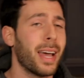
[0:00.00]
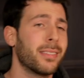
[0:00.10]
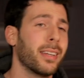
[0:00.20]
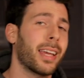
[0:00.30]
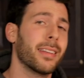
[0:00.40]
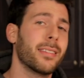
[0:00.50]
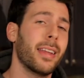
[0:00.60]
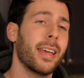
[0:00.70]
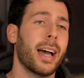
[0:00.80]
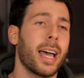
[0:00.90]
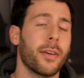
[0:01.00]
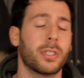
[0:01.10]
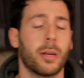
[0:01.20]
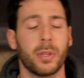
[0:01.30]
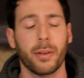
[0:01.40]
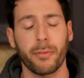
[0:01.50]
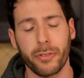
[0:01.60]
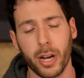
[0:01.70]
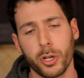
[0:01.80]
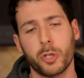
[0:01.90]
mad sick, and today I have something
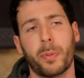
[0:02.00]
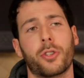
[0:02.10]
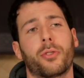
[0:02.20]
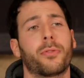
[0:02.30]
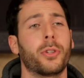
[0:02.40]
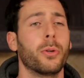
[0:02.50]
very special for